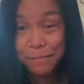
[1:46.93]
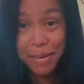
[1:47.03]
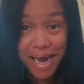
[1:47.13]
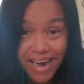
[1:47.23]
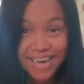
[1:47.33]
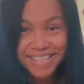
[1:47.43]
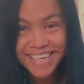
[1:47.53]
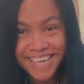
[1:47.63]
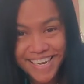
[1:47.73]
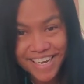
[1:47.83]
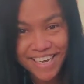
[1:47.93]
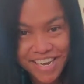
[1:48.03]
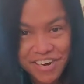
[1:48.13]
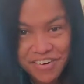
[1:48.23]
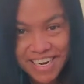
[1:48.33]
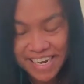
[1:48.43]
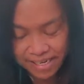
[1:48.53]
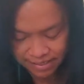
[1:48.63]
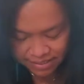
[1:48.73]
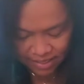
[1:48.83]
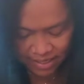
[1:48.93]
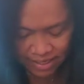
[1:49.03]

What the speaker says: But here it is.